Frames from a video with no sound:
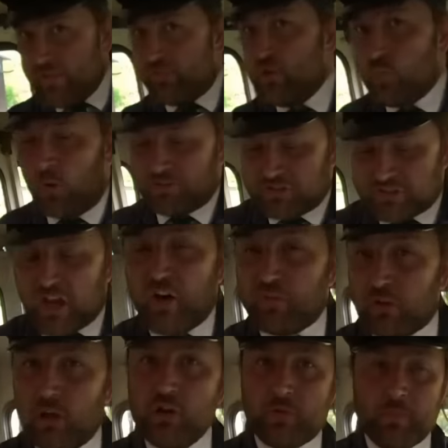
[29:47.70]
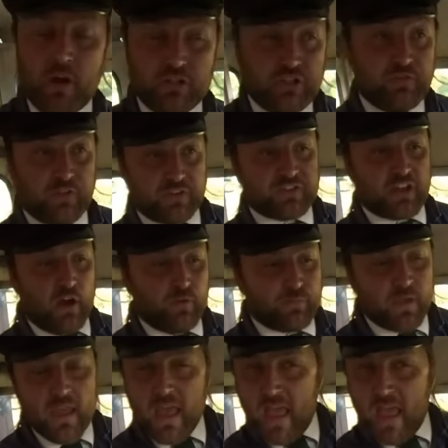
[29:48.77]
if you wanted to have a locomotive yourself.